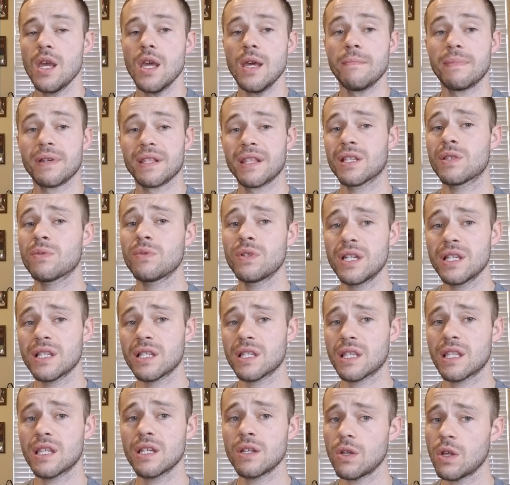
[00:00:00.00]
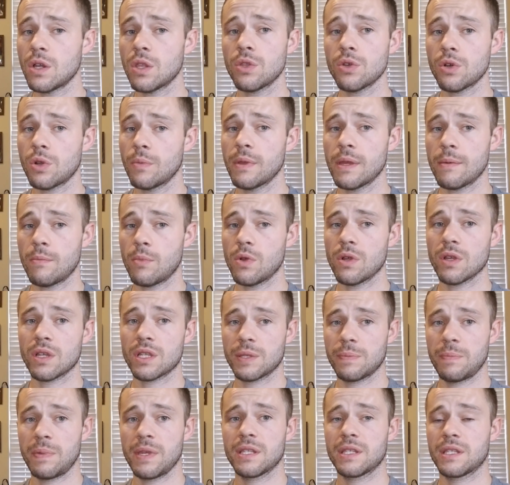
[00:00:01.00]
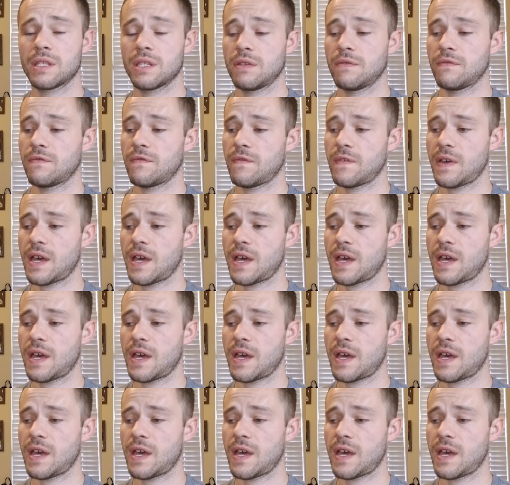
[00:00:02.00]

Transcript: but this one is still a little bit more expensive.